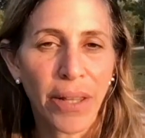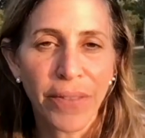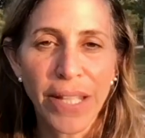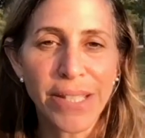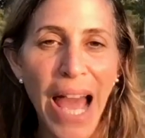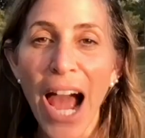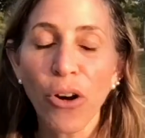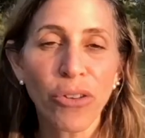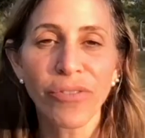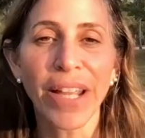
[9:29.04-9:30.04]
These
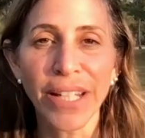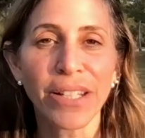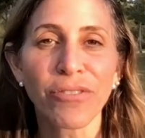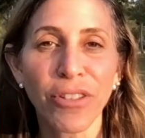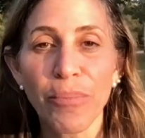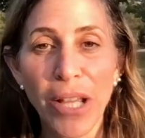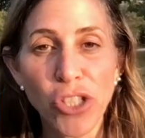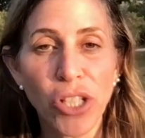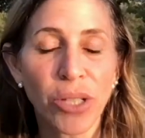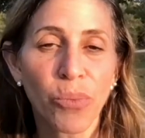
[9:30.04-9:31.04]
aggravate
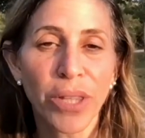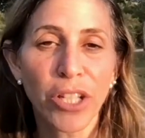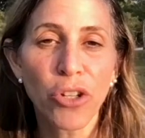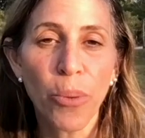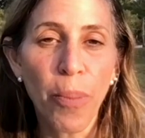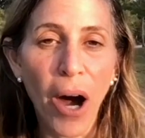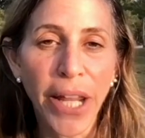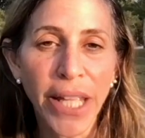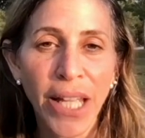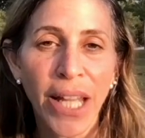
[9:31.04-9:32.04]
inflammation within your
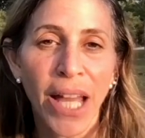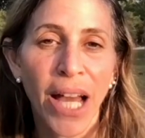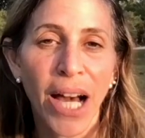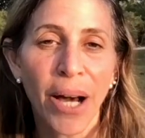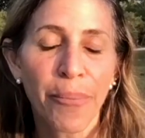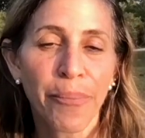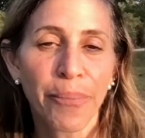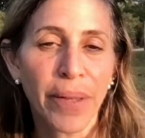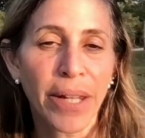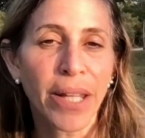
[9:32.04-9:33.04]
body
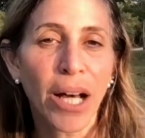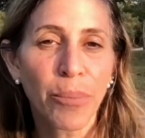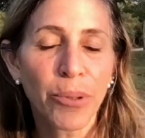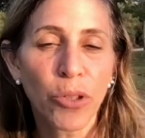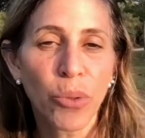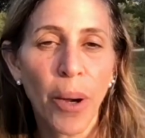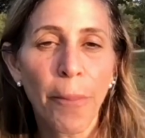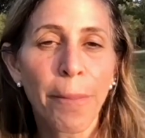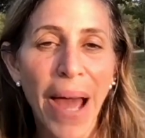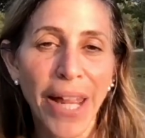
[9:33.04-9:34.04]
and help you
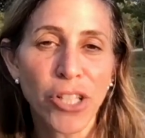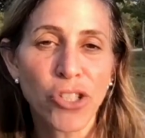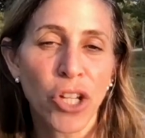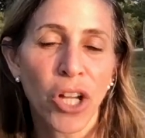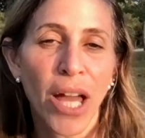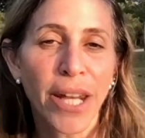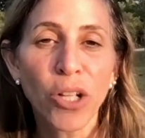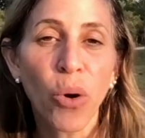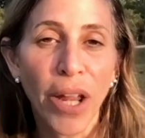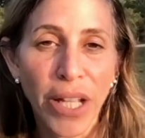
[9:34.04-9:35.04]
manage any
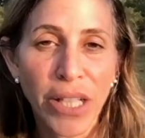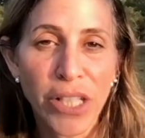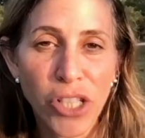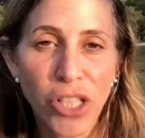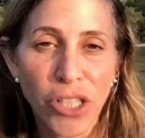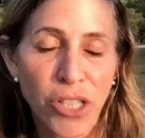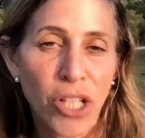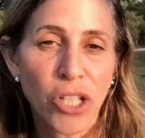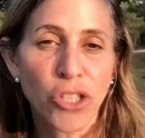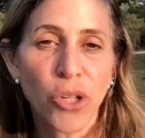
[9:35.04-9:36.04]
chronic
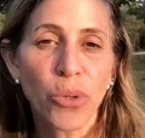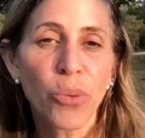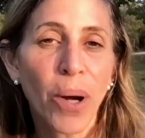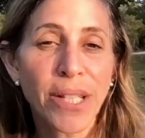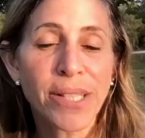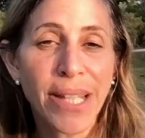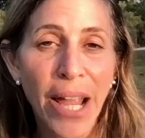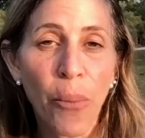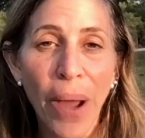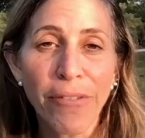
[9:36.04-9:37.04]
conditions. So you want to stay
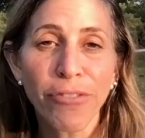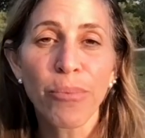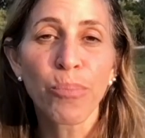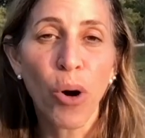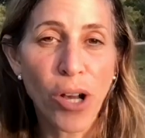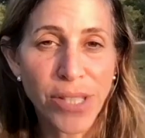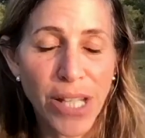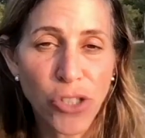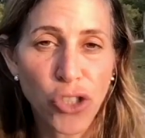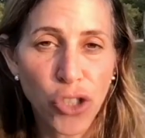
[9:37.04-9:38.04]
away from
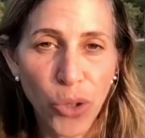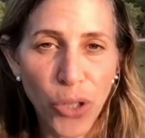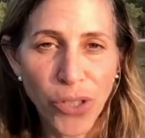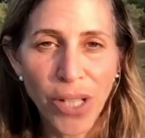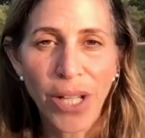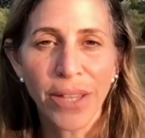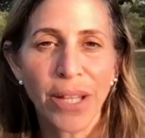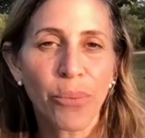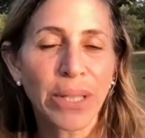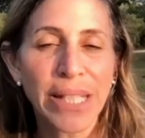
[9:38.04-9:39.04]
processed sugars
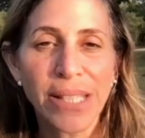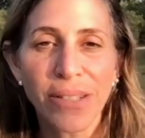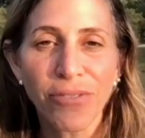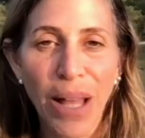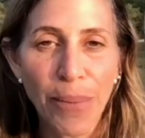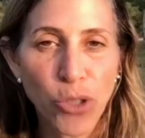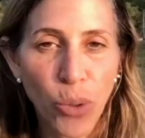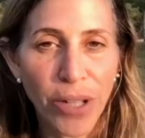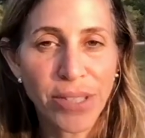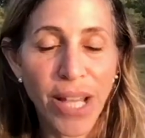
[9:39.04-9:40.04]
that release
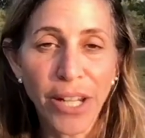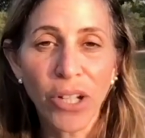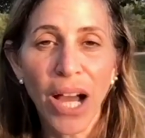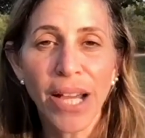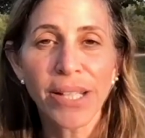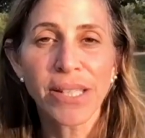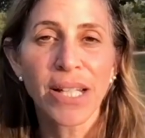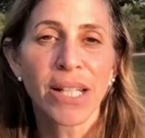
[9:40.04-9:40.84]
inflammatory cytokines.